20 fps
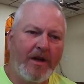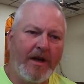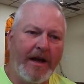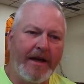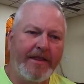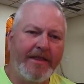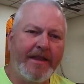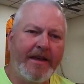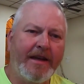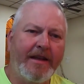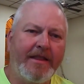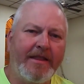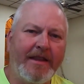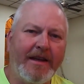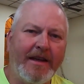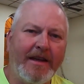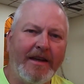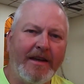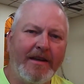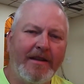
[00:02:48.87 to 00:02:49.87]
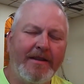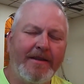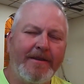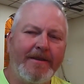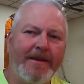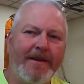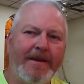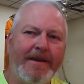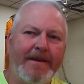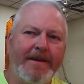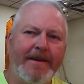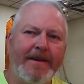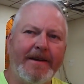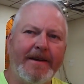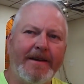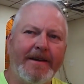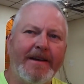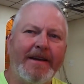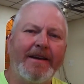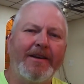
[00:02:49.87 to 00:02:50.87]
I think, the, the uh,
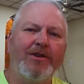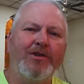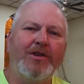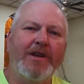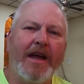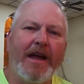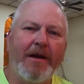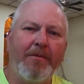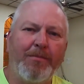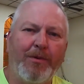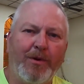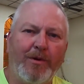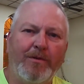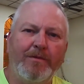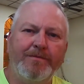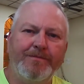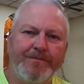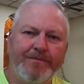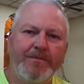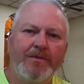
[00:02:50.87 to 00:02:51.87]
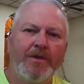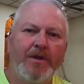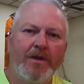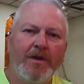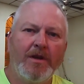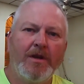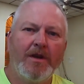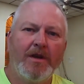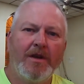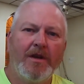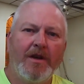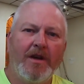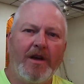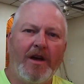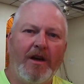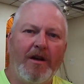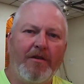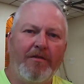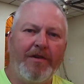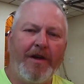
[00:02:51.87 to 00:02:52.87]
example
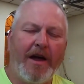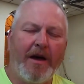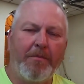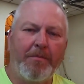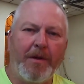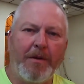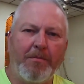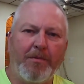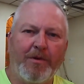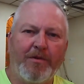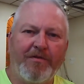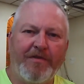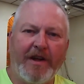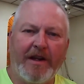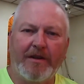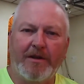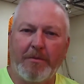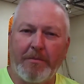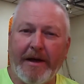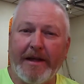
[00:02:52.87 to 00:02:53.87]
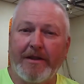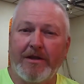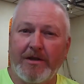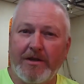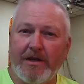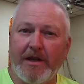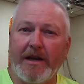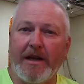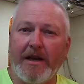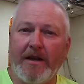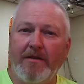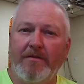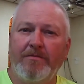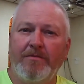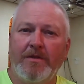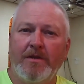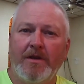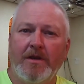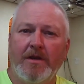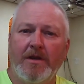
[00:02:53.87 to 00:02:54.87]
of how people felt about the city.
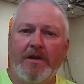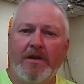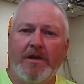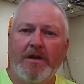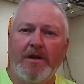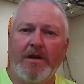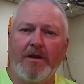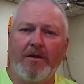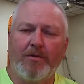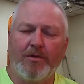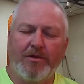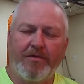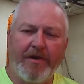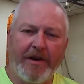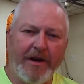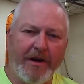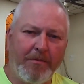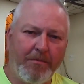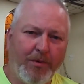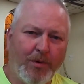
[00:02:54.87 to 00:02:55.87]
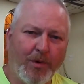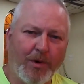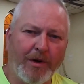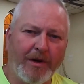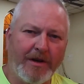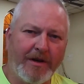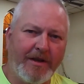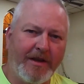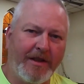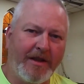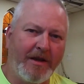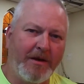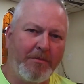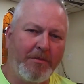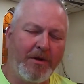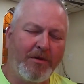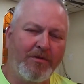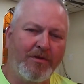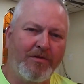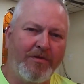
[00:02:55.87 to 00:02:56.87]
It was very important to
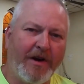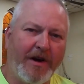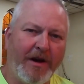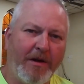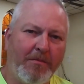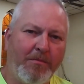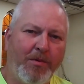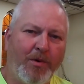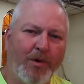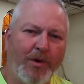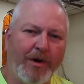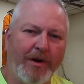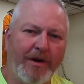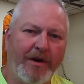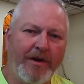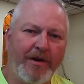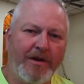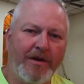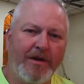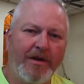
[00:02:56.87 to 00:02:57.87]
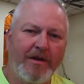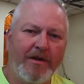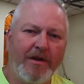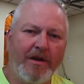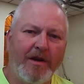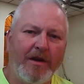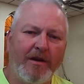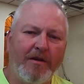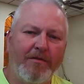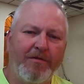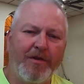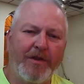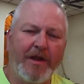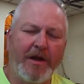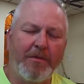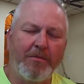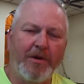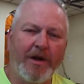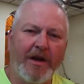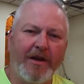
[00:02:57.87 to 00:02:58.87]
them. It was very important uh, for
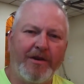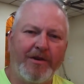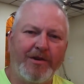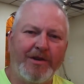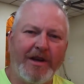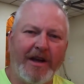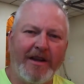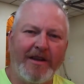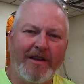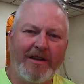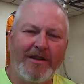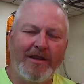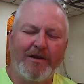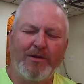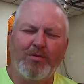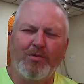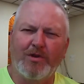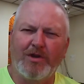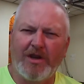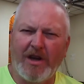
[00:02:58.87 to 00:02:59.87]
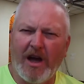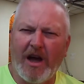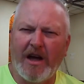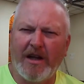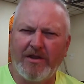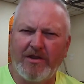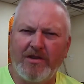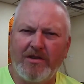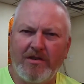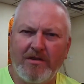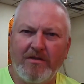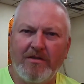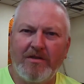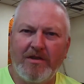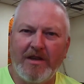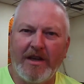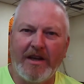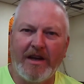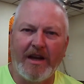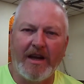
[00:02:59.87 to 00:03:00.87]
them to understand that this was God's
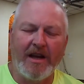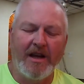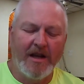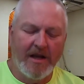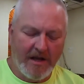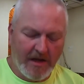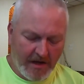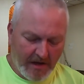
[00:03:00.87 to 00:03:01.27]
city.